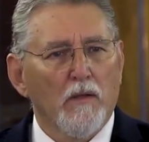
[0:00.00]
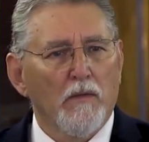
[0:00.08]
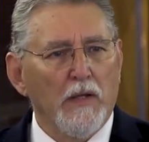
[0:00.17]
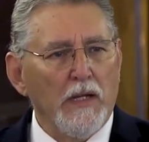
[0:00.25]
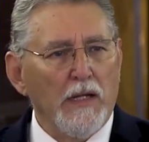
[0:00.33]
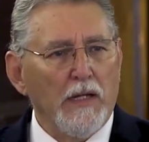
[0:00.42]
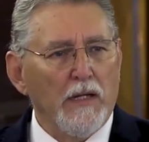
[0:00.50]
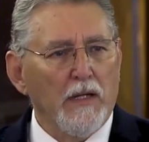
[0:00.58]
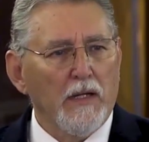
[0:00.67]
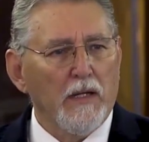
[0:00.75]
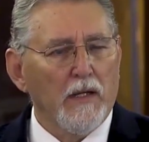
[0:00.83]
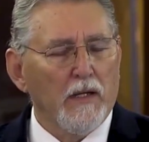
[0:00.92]
the
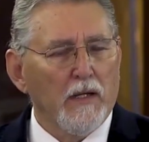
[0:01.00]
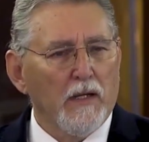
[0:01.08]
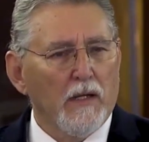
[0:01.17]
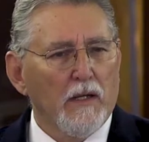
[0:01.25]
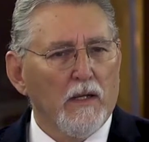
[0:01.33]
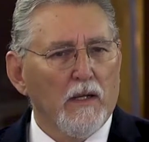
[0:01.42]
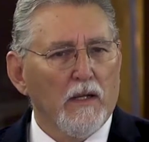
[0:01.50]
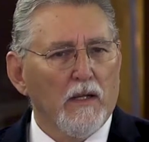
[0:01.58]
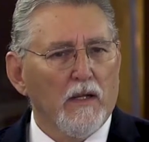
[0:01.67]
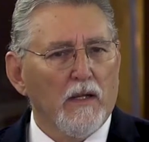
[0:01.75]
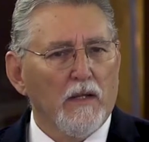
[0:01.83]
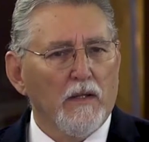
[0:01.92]

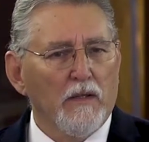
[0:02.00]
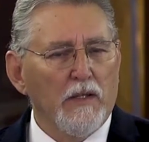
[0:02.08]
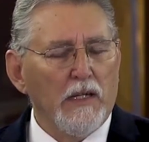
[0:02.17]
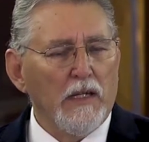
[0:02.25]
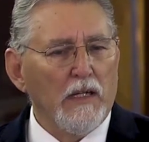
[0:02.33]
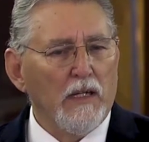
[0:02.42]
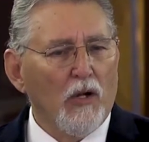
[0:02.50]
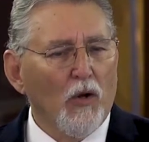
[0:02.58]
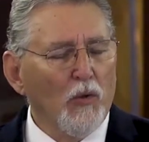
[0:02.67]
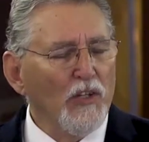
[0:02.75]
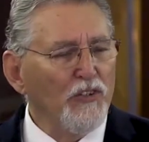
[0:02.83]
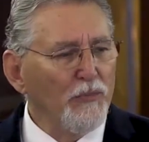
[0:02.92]
the
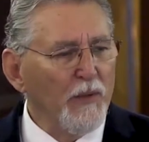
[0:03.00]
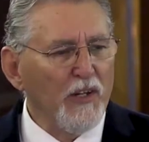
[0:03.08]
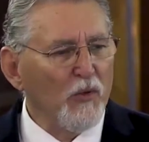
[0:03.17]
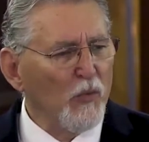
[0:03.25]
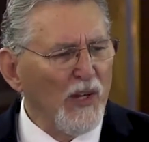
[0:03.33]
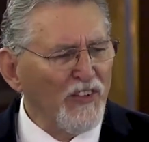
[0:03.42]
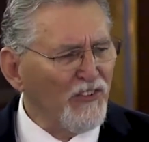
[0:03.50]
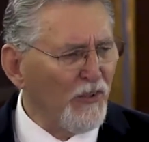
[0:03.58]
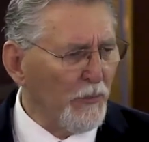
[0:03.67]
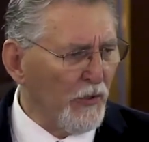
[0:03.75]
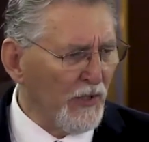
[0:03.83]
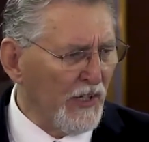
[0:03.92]
Holy Spirit rests
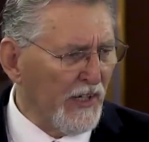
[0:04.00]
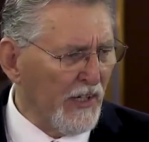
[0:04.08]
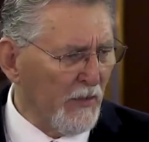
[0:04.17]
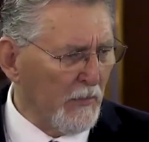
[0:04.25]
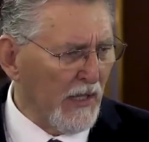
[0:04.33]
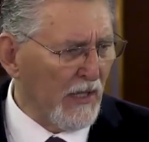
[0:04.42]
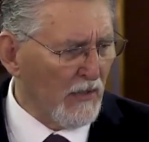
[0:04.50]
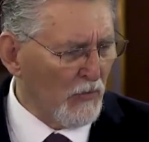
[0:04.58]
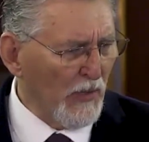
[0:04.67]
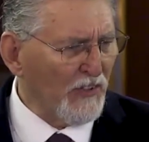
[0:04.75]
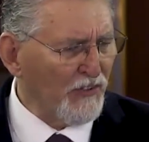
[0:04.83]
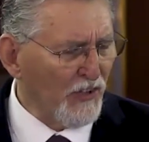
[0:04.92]
upon him,
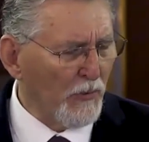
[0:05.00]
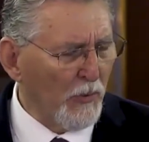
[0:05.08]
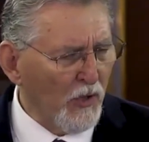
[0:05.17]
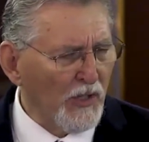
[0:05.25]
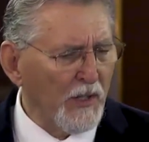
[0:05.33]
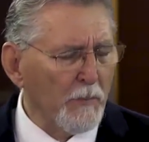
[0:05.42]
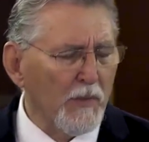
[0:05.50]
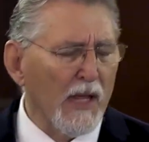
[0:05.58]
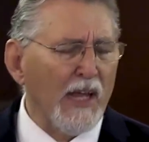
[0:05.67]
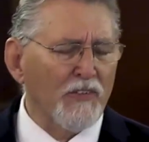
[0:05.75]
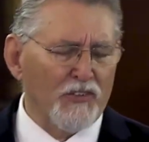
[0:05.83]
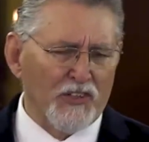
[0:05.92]
rested upon him
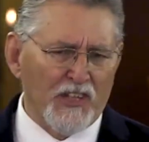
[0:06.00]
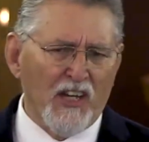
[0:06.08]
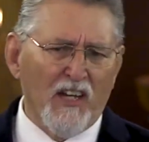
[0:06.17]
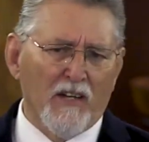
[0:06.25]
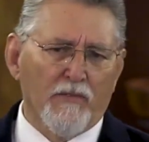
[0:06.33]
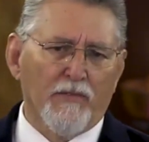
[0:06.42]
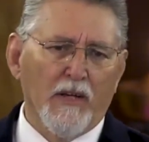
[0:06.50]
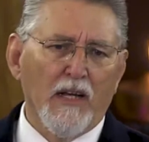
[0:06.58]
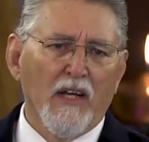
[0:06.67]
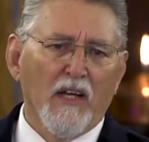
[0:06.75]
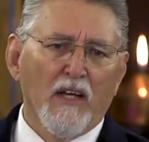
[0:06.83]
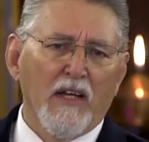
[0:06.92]
as a dove,
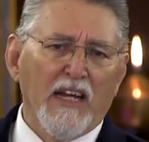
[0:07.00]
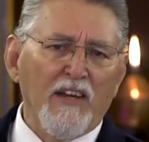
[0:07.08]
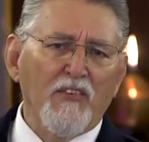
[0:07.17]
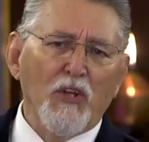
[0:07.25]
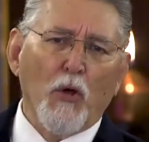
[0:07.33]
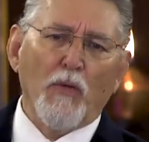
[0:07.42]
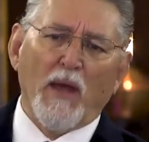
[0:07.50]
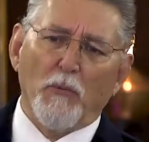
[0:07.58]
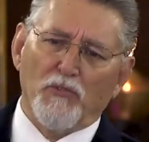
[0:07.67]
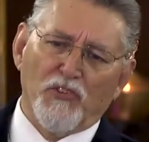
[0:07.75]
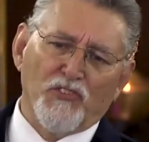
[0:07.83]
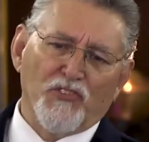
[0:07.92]
even though that
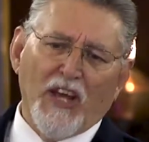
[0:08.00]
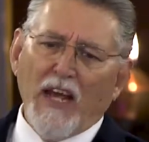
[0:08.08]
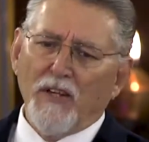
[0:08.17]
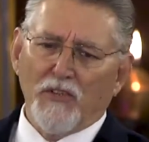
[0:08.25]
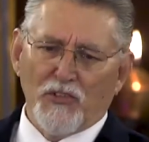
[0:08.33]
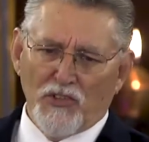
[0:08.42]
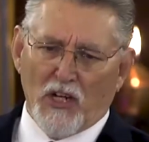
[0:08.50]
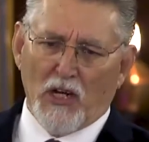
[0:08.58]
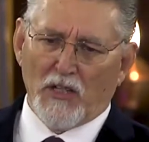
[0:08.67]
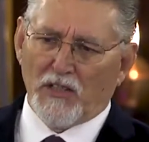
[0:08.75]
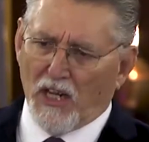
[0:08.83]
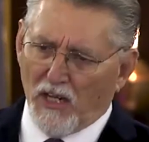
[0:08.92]
was a sign to
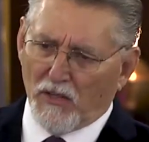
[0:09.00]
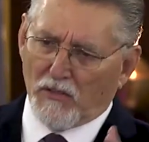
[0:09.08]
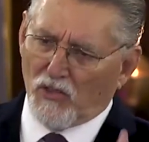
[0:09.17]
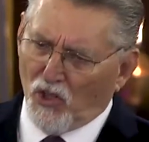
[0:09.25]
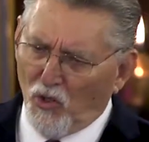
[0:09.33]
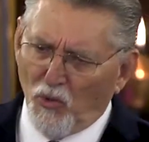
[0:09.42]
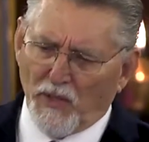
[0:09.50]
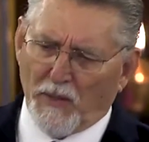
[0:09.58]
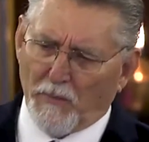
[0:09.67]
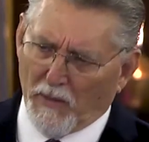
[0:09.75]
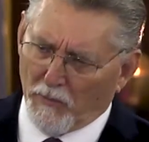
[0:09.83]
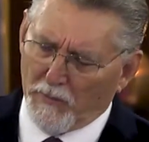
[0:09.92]
John. God told
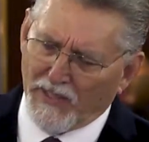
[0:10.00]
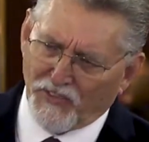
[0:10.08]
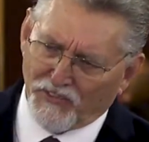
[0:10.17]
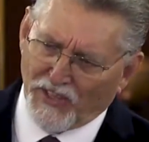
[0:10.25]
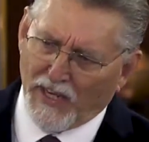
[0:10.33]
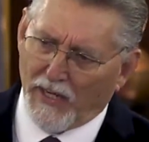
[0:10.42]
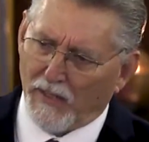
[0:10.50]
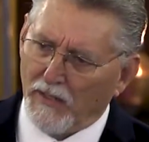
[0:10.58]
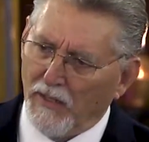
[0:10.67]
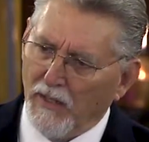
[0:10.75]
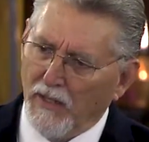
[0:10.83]
him that would be a sign